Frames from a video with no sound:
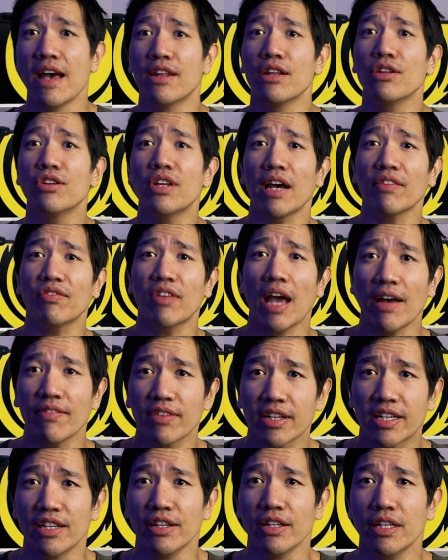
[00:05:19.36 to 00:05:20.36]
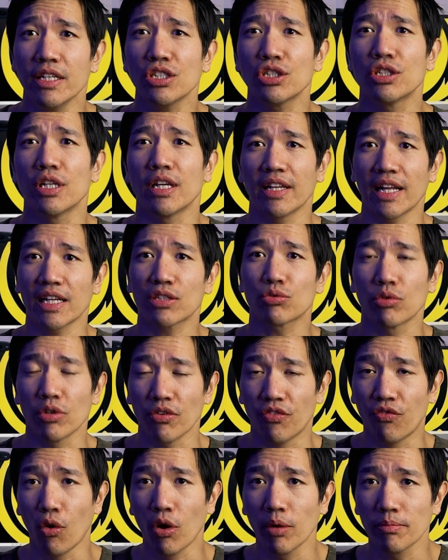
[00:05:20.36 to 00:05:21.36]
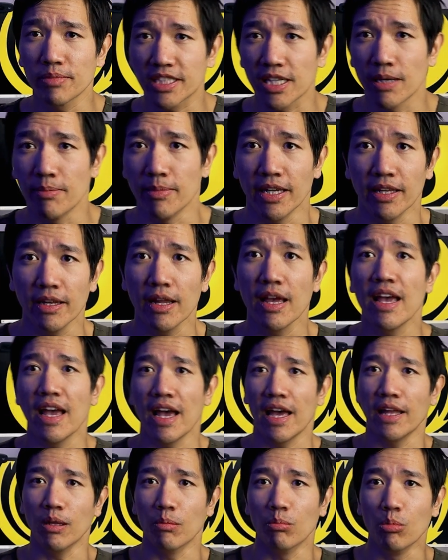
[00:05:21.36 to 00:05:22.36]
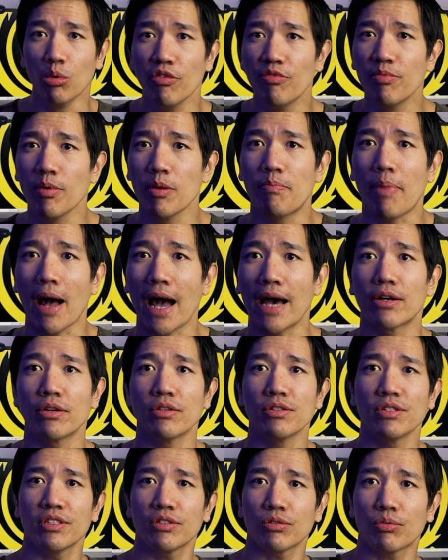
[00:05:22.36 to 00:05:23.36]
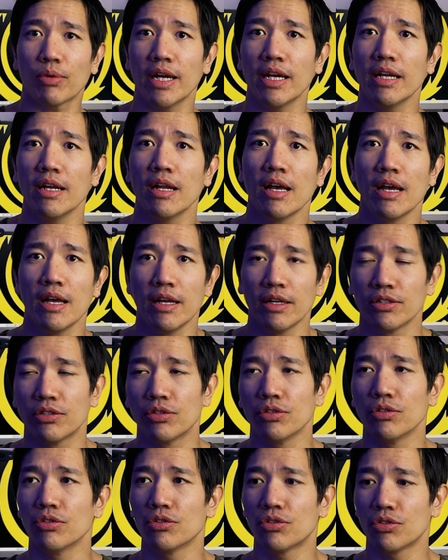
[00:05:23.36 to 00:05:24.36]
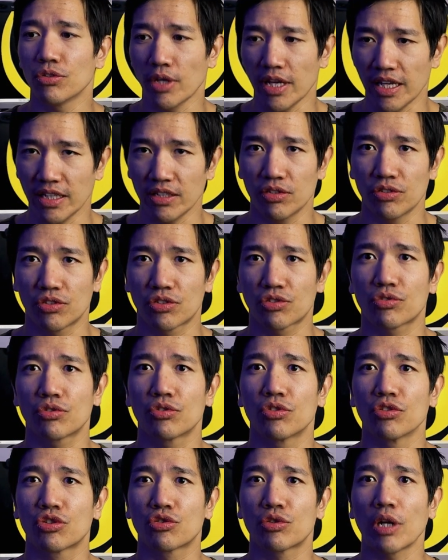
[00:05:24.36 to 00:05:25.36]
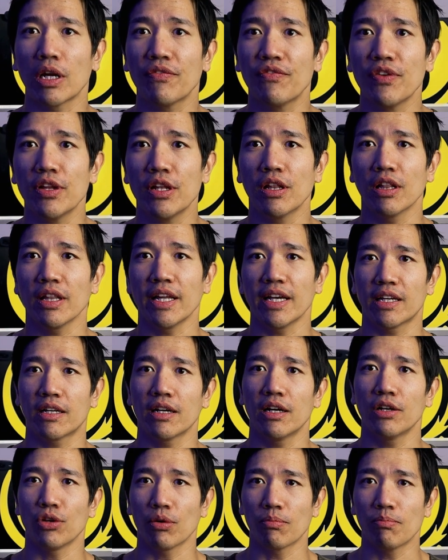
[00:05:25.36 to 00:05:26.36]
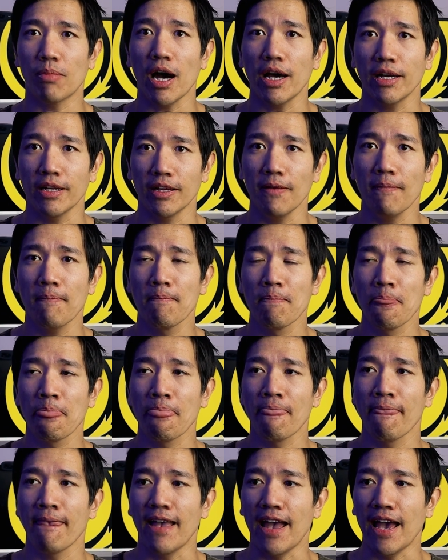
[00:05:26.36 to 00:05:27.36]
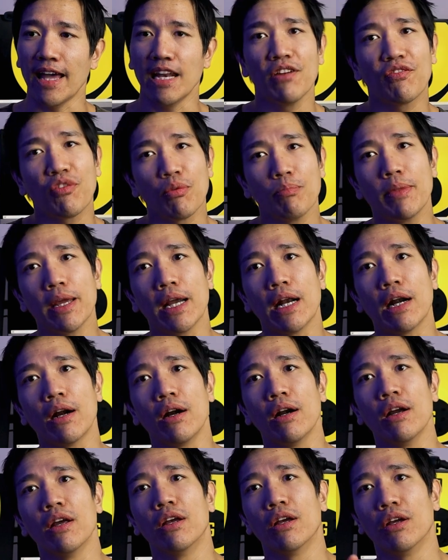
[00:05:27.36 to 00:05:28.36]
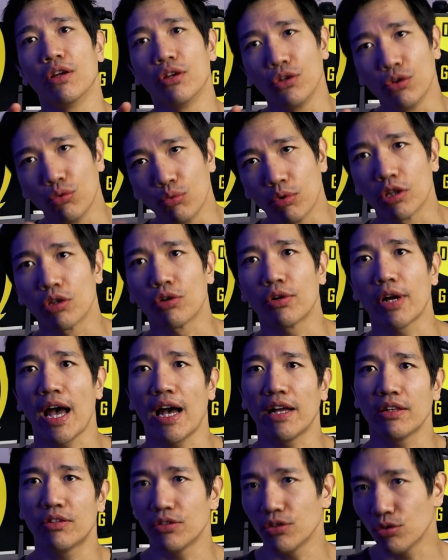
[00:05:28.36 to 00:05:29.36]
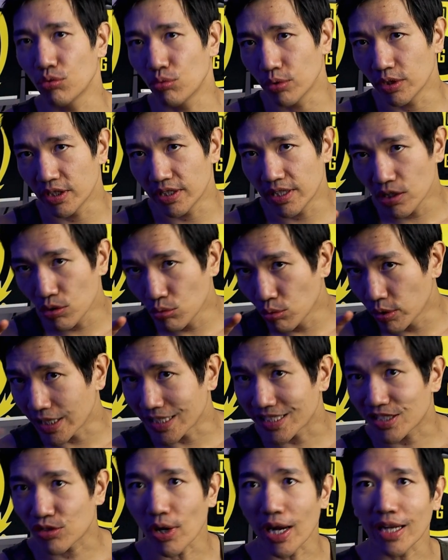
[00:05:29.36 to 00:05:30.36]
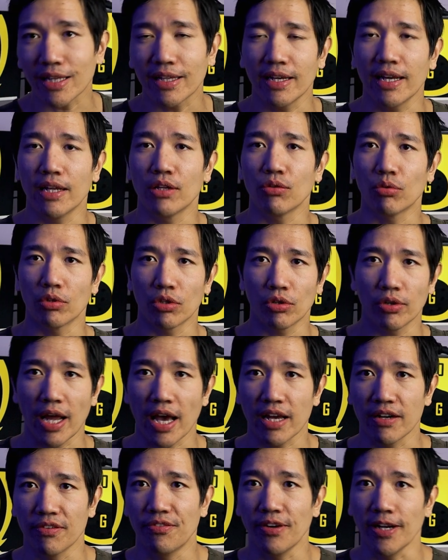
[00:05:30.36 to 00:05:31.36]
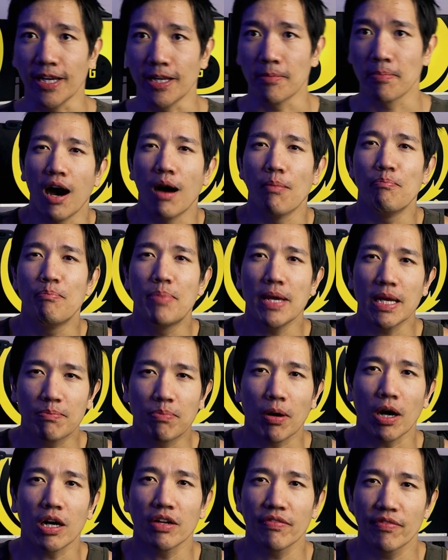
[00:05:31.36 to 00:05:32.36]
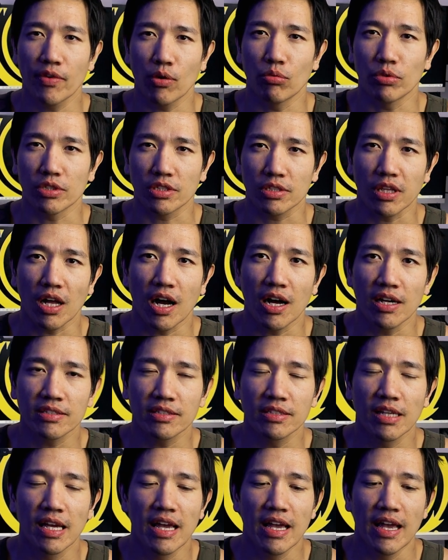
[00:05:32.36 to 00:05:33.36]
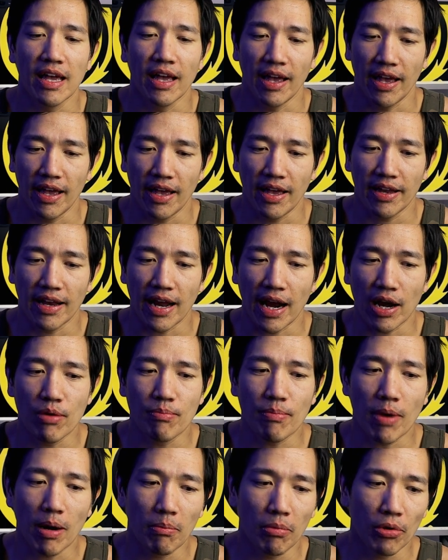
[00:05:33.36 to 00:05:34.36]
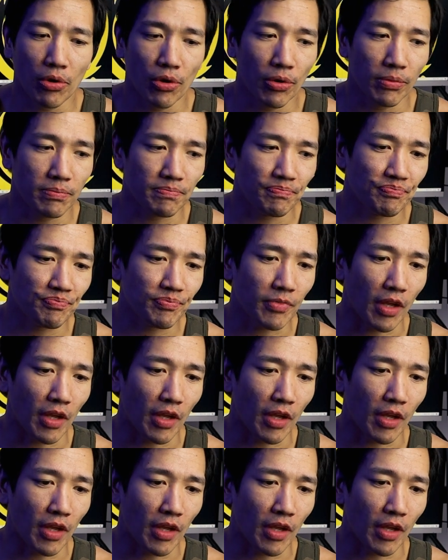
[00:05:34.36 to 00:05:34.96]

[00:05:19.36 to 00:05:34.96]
And then you had to have the conditioning. That's where the forms come in and the movement patterns, right? To strengthen like your body. And then from there, you would learn how to, then you would extract that and you would learn how to fight. A big part of it was lost. And I remember